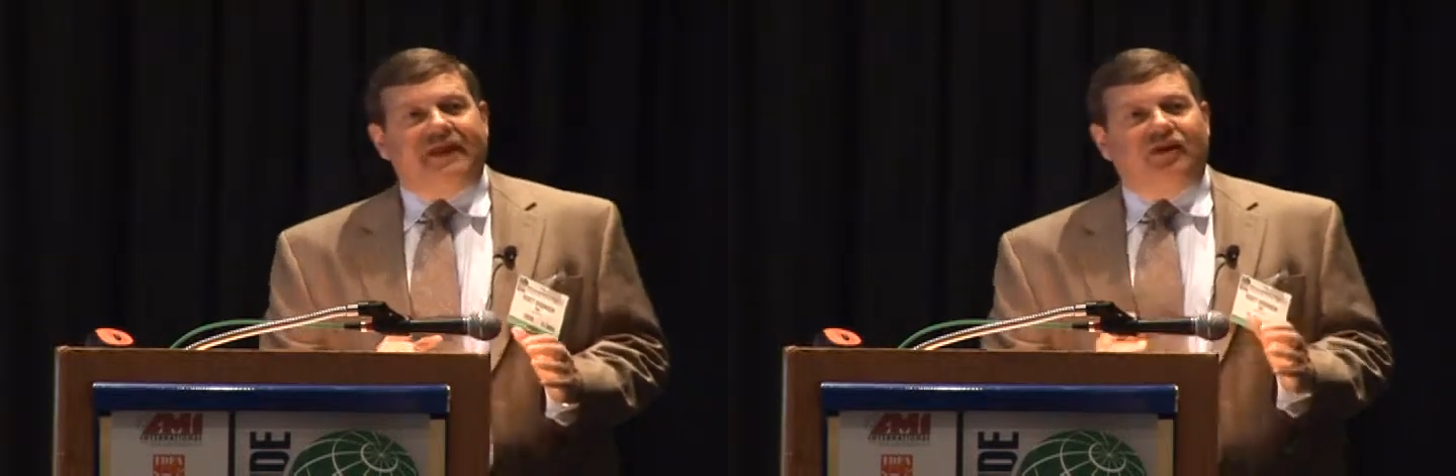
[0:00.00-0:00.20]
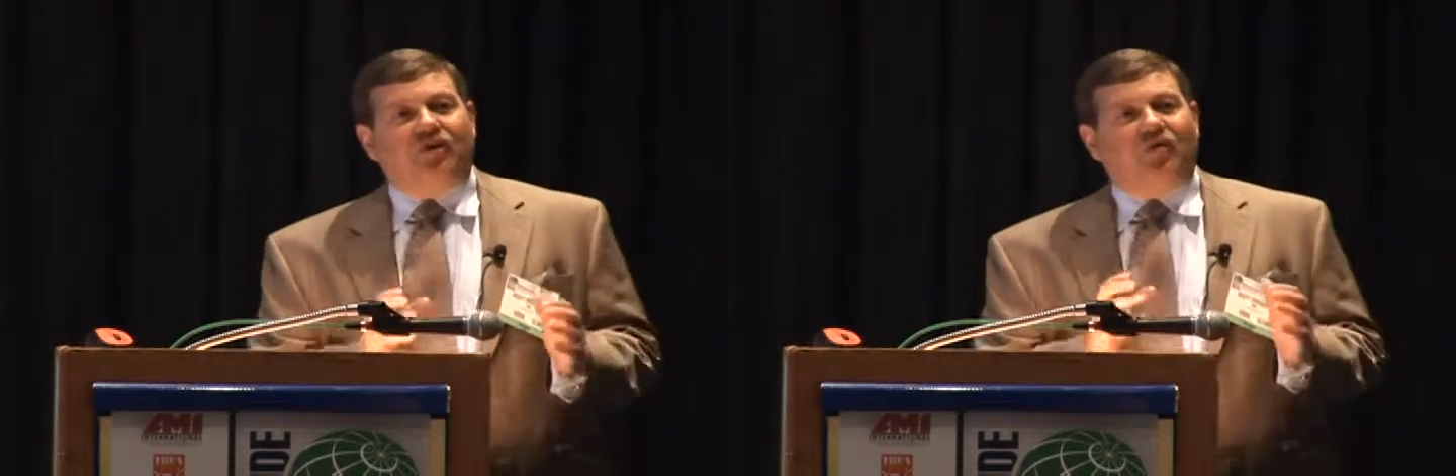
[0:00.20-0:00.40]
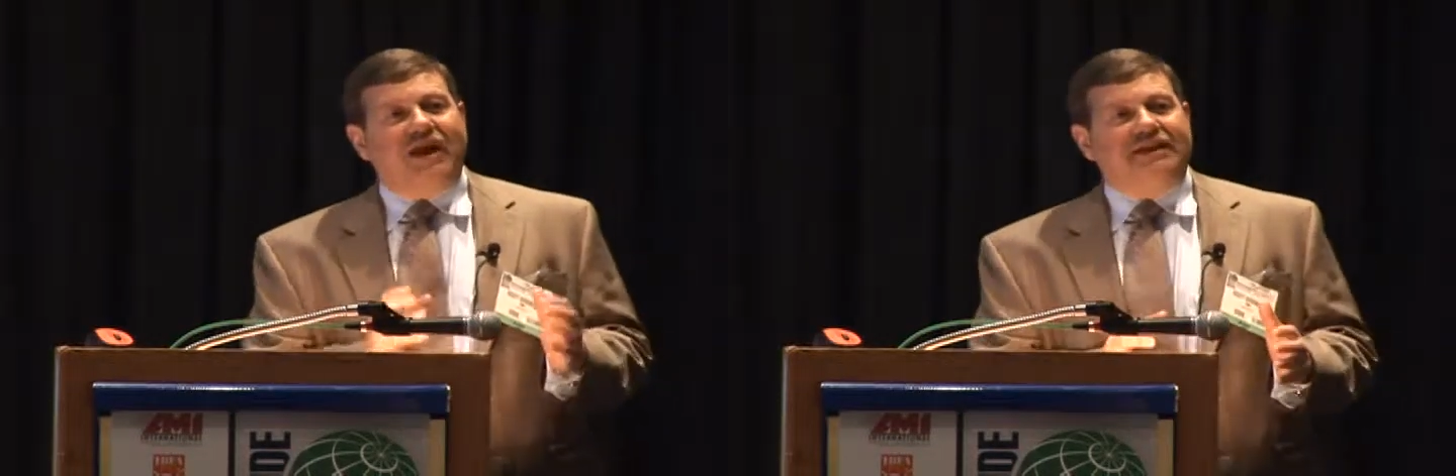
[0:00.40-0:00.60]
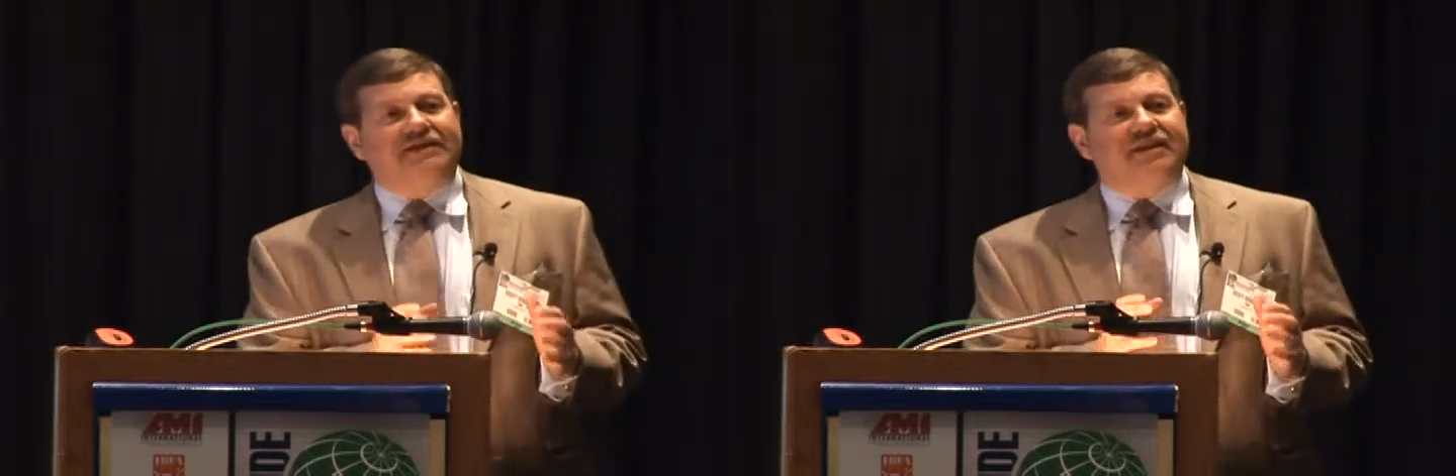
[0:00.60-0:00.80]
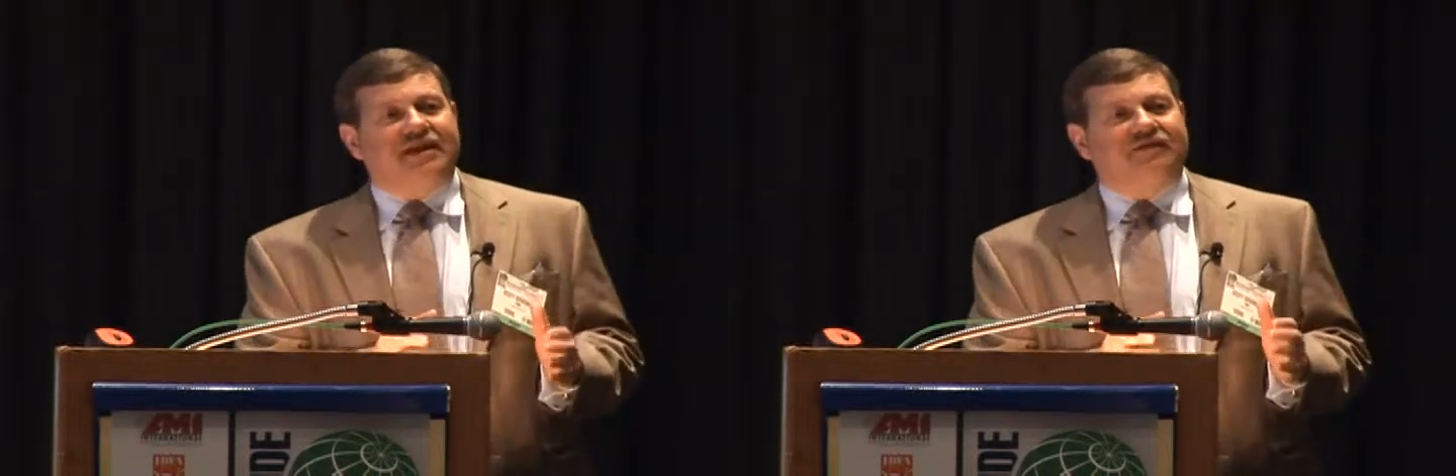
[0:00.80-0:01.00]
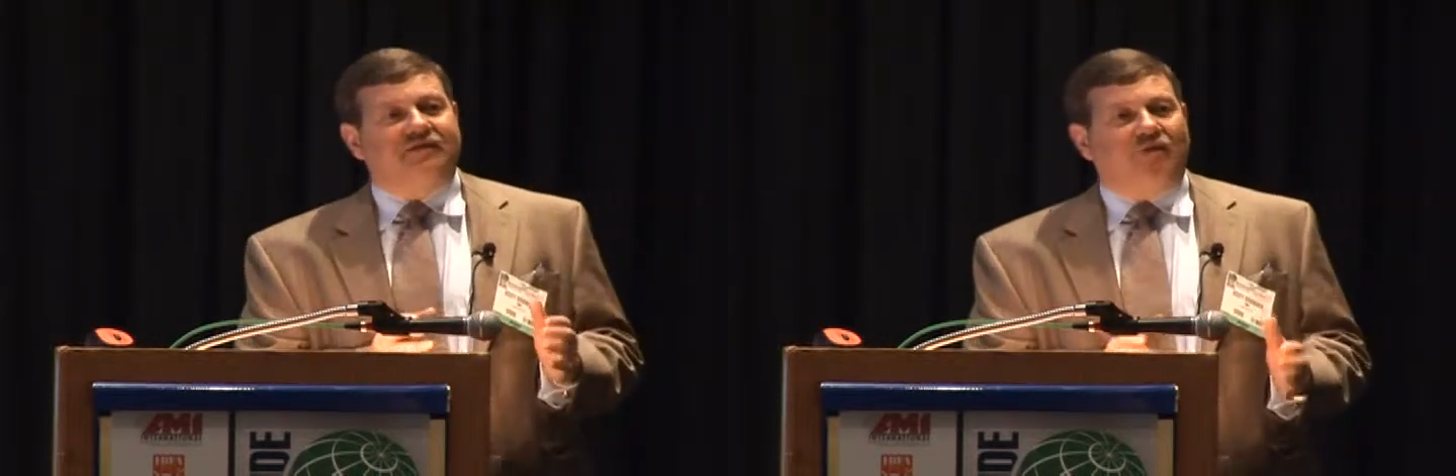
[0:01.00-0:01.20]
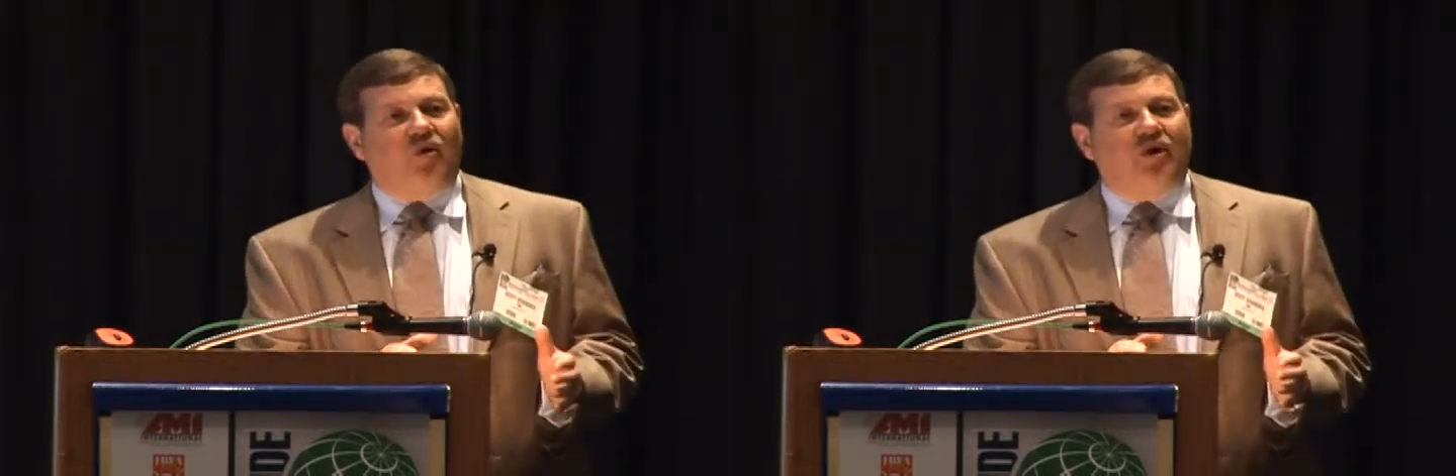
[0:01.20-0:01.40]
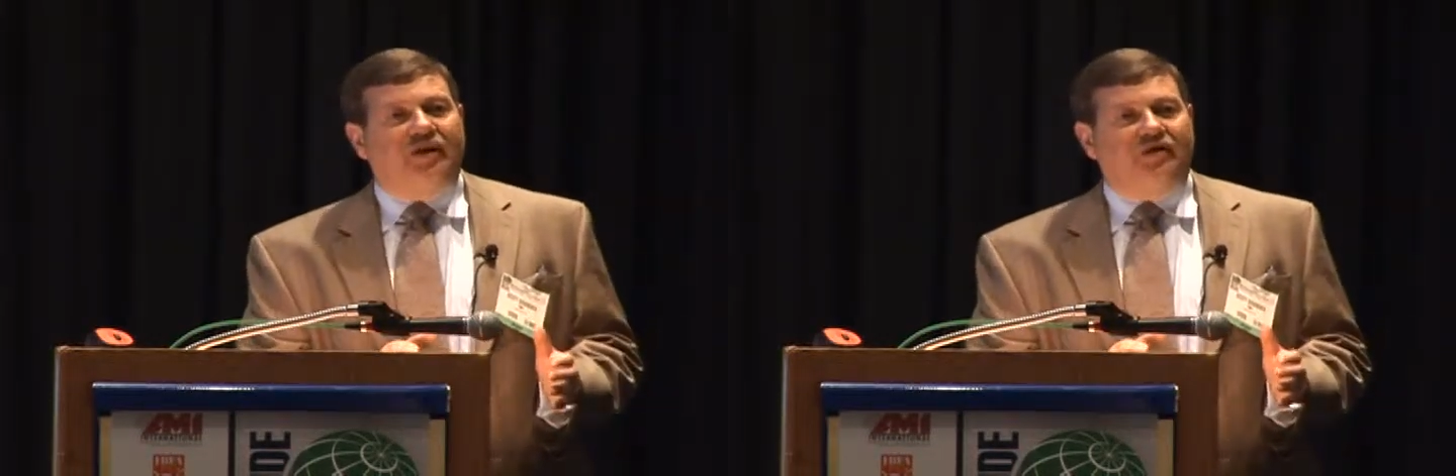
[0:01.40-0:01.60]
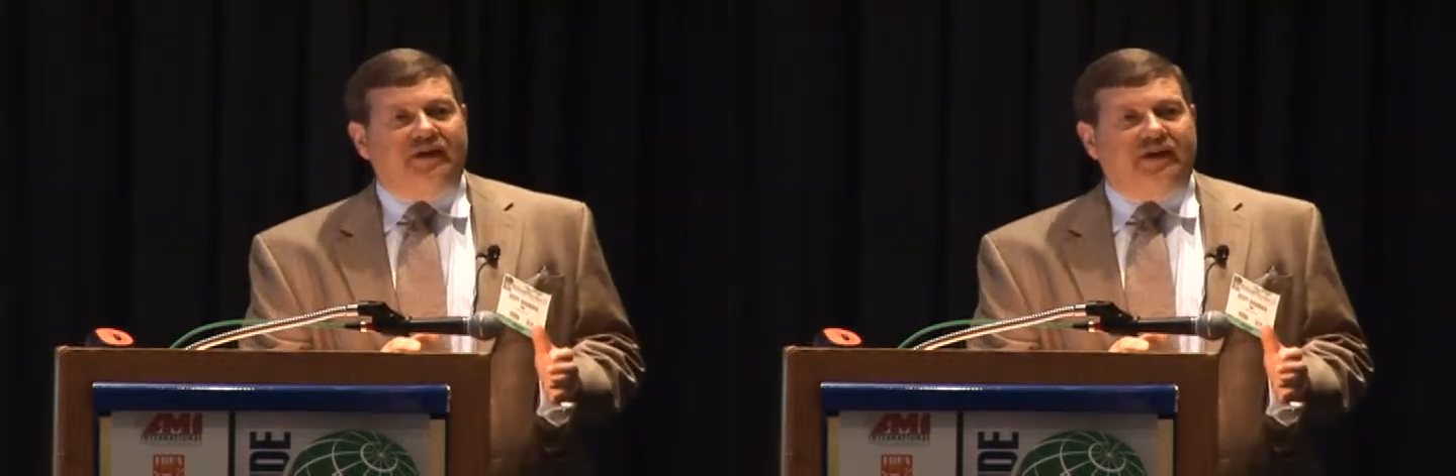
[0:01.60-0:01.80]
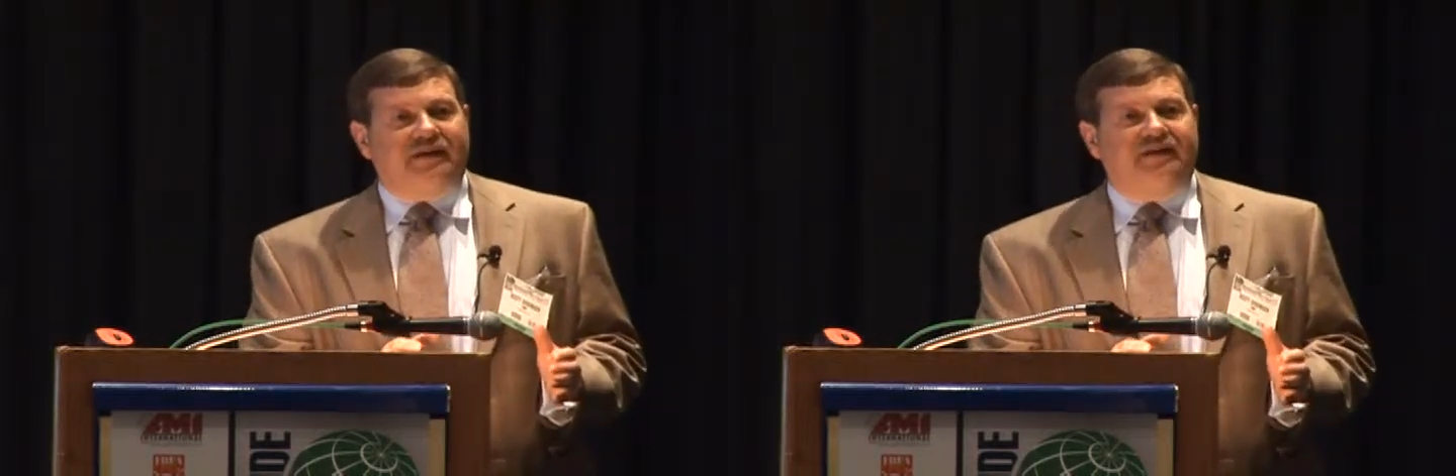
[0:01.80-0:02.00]
that great sense of
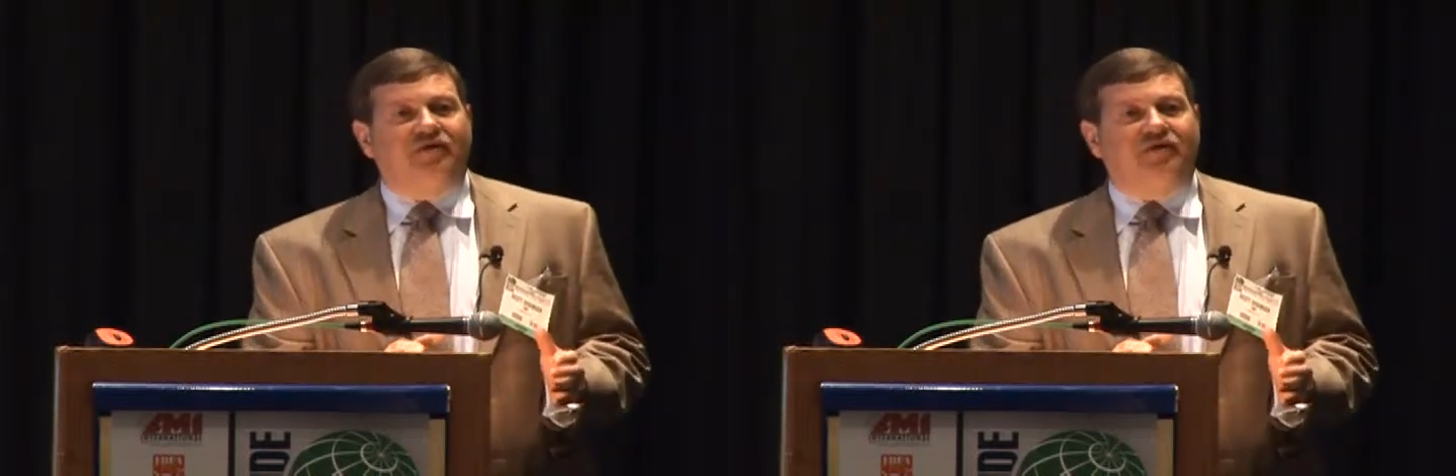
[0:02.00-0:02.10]
loyalty